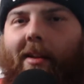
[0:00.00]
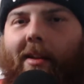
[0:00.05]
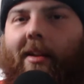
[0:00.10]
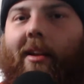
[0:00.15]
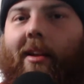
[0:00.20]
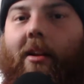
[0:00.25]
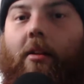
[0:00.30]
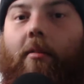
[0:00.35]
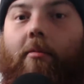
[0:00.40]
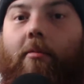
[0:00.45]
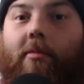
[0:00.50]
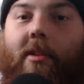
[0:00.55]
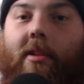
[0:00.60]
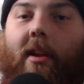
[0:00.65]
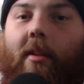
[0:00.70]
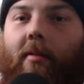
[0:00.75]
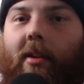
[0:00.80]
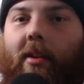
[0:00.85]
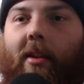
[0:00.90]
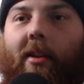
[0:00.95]
you know,
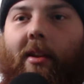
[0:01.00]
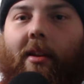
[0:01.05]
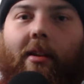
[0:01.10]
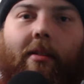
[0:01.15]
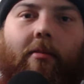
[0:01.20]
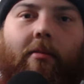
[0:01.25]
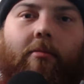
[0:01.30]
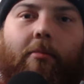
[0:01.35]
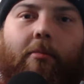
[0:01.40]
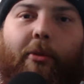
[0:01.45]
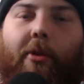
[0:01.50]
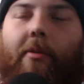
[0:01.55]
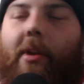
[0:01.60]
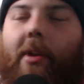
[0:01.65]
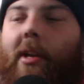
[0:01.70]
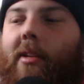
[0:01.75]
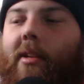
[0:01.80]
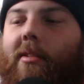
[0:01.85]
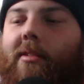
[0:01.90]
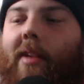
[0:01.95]
TV,
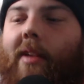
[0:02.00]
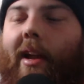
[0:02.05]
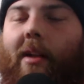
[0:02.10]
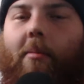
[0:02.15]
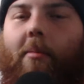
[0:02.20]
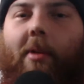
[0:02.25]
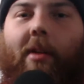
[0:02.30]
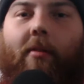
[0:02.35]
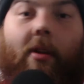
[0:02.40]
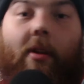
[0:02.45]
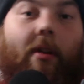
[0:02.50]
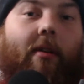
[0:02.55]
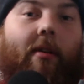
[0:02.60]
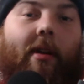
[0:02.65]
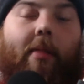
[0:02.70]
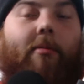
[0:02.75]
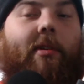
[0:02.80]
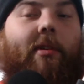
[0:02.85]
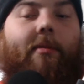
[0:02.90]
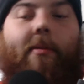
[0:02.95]
movies, anime, video
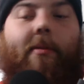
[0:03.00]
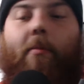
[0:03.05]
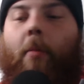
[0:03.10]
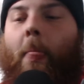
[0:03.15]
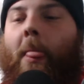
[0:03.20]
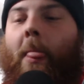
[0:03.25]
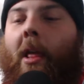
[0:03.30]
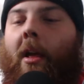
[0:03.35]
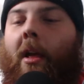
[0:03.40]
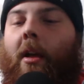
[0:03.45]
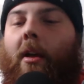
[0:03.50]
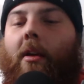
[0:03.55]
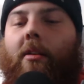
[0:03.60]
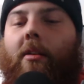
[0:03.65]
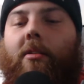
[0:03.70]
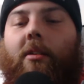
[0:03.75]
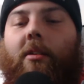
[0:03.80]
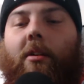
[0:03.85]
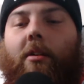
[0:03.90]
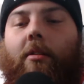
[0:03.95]
games even.
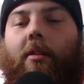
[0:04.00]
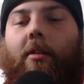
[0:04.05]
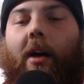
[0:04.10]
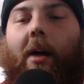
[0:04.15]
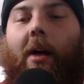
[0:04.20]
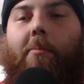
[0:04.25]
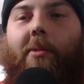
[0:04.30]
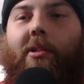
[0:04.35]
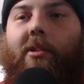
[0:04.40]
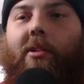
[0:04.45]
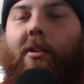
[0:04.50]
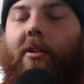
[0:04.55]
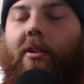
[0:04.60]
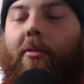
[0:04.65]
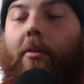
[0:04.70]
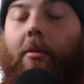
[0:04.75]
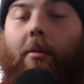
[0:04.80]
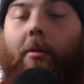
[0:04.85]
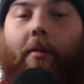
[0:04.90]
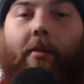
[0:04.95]
So I'm going to start
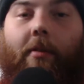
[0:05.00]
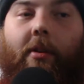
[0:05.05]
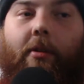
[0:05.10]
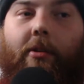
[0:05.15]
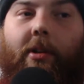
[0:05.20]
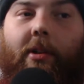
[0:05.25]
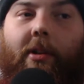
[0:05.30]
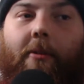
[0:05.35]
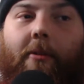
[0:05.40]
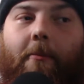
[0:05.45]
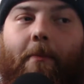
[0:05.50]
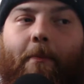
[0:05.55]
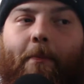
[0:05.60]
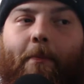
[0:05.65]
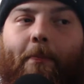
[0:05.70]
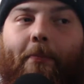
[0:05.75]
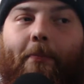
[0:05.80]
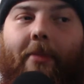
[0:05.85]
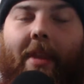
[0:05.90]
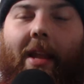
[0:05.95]
doing a review show.
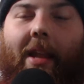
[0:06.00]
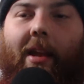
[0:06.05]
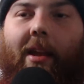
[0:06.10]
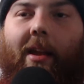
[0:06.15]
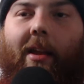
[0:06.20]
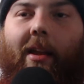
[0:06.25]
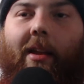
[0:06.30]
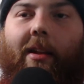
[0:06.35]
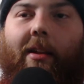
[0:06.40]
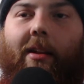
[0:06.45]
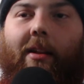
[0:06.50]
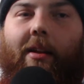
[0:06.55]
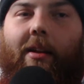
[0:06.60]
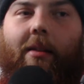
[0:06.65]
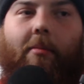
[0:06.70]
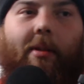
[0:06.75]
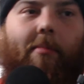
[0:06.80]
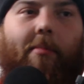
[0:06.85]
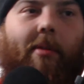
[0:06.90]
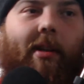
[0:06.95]
And
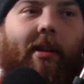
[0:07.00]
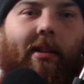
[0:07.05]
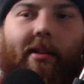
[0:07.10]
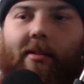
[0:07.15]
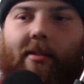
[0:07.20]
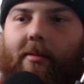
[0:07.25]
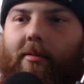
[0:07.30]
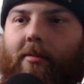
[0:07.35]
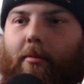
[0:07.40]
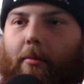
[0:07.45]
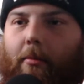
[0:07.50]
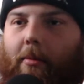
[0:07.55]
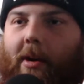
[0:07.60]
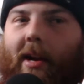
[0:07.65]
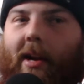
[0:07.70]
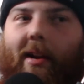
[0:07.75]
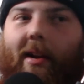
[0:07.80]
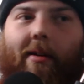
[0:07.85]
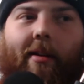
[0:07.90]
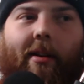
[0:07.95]
let me get this
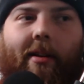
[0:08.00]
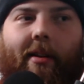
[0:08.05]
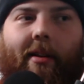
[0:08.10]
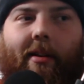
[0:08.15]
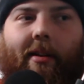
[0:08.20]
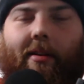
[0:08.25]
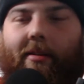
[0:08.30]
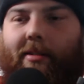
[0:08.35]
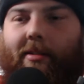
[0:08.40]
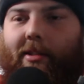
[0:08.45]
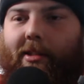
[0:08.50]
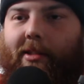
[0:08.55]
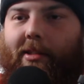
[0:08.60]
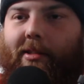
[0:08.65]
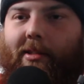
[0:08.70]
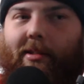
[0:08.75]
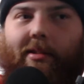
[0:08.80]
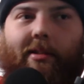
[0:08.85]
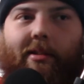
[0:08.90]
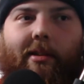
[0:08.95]
wire out of here.
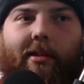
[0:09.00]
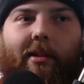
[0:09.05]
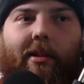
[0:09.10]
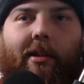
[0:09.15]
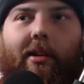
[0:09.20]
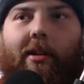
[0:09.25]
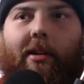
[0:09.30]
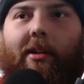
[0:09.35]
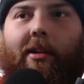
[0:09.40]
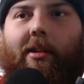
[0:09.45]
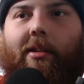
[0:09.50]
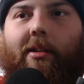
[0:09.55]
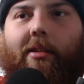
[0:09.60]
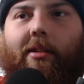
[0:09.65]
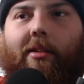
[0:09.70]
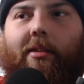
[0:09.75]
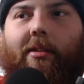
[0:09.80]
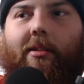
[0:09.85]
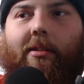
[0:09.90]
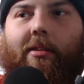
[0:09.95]
Jesus.
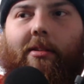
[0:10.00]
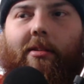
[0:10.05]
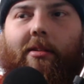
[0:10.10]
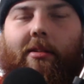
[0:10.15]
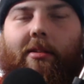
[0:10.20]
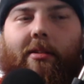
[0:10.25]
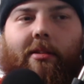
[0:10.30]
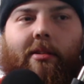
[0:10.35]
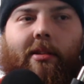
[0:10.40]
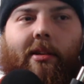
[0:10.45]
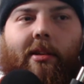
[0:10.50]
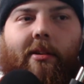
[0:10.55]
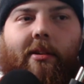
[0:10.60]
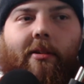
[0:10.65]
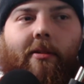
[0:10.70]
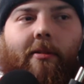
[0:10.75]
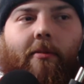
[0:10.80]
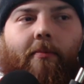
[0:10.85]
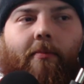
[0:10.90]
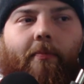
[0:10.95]
So